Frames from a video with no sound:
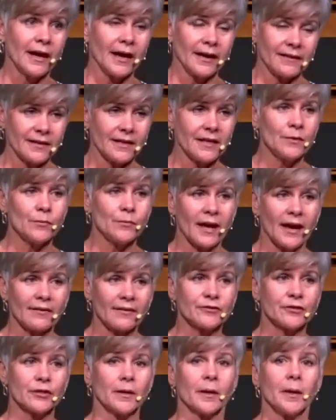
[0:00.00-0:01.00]
and then he would
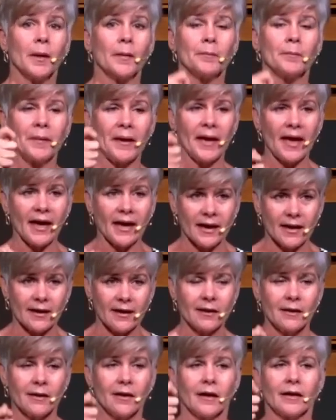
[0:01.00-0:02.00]
have to
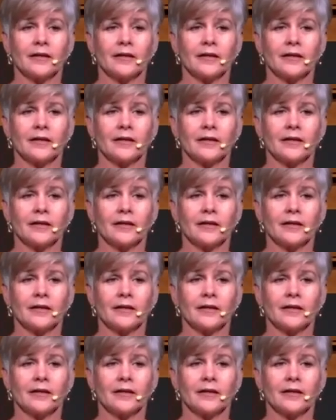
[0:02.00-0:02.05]
pay